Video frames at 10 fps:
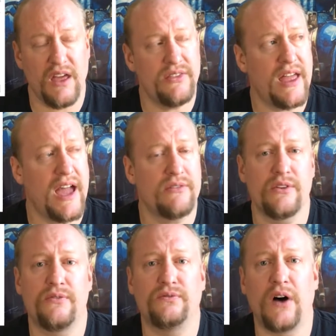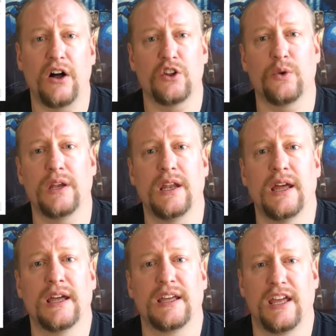They have the following
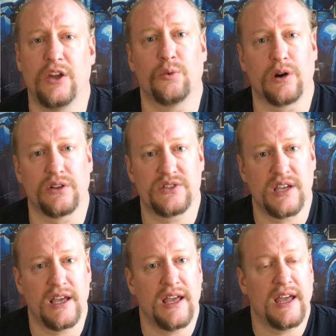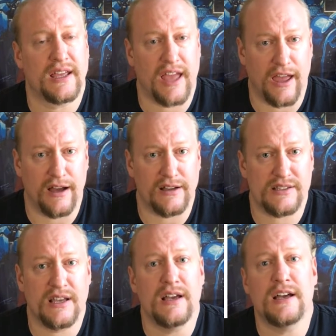keywords:
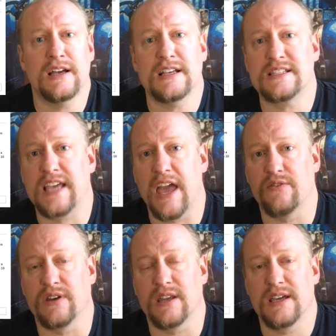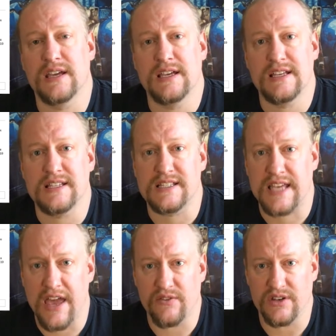Chaos, Skaven,
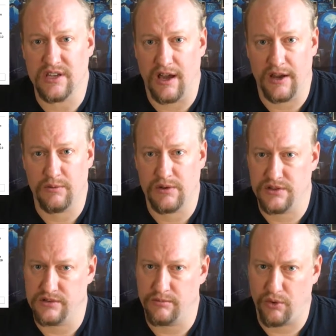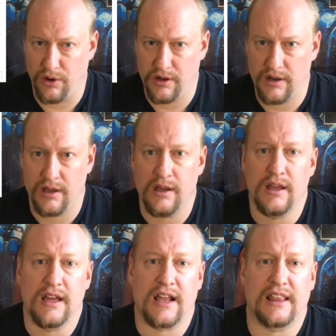Skaventide, which is important,
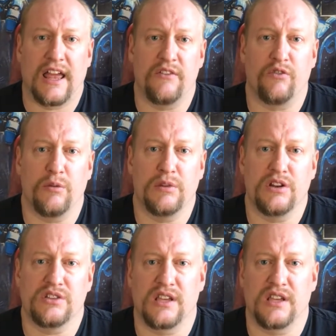Clan Verminous,